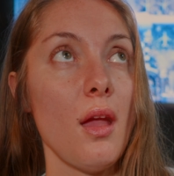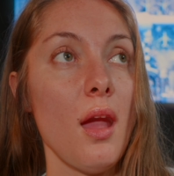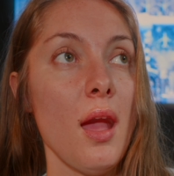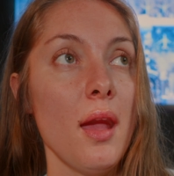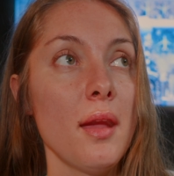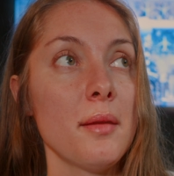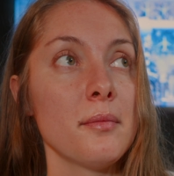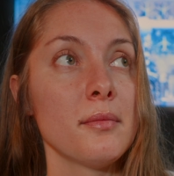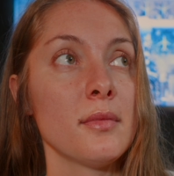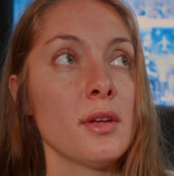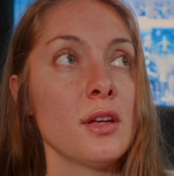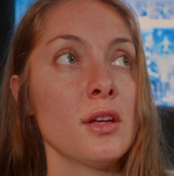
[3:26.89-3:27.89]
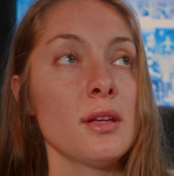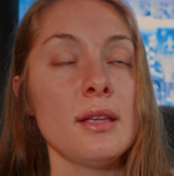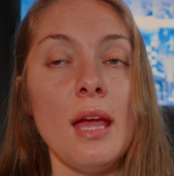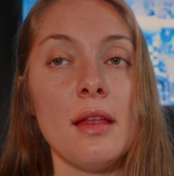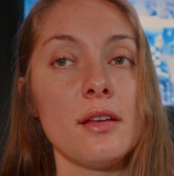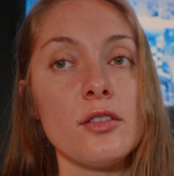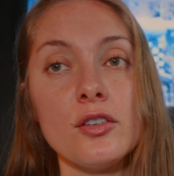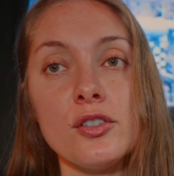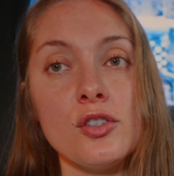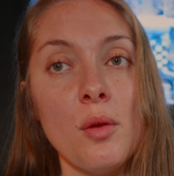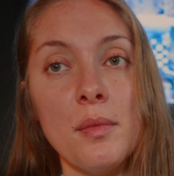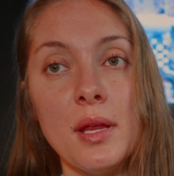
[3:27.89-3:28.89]
there's
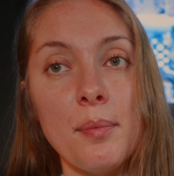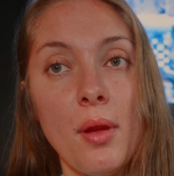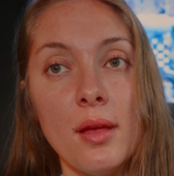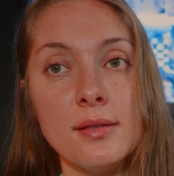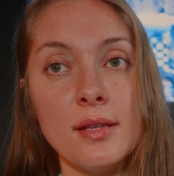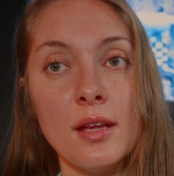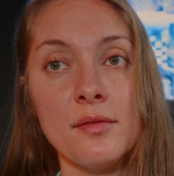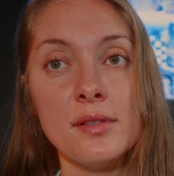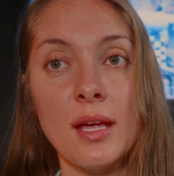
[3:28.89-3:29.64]
so many positives.